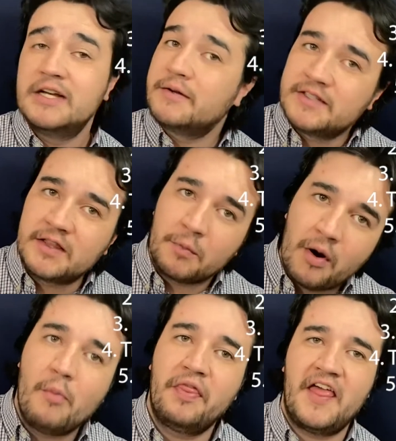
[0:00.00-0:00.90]
Because the
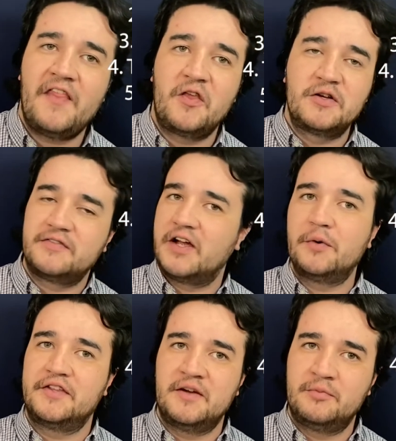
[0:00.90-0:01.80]
problem with that though is if I go
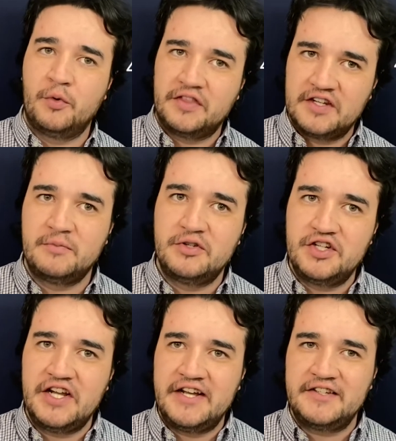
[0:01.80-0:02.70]
with what the
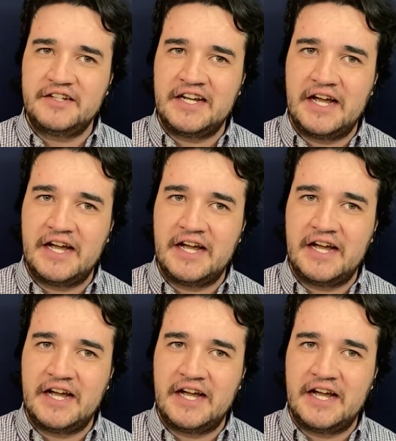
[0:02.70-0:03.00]
WGA say,